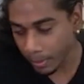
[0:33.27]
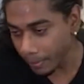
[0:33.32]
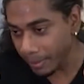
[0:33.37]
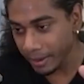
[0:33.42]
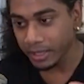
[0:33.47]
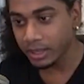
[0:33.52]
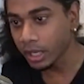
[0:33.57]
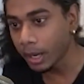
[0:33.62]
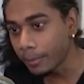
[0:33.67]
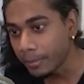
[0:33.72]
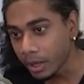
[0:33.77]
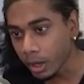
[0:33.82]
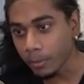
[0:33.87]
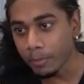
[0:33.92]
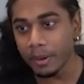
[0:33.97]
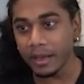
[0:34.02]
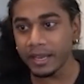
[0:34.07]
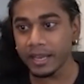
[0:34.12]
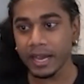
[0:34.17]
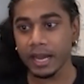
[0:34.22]
a big thumbnail,
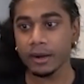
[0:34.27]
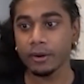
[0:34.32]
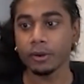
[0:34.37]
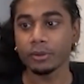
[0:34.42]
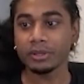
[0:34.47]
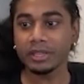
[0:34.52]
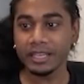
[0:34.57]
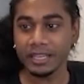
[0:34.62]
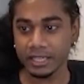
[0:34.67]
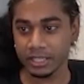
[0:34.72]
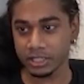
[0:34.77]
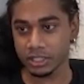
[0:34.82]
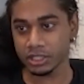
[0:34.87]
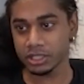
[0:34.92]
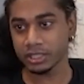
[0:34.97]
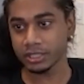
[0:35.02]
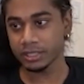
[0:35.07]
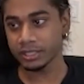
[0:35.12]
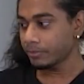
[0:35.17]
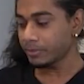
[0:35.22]
big arrow,
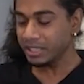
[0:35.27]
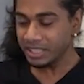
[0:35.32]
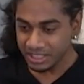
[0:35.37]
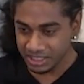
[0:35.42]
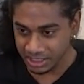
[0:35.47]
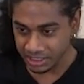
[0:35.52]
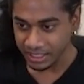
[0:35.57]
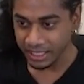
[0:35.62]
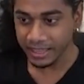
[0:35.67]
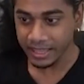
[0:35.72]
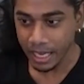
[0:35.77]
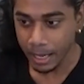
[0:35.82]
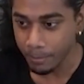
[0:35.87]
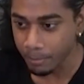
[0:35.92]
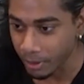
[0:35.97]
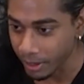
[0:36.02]
leaks. Easy, get that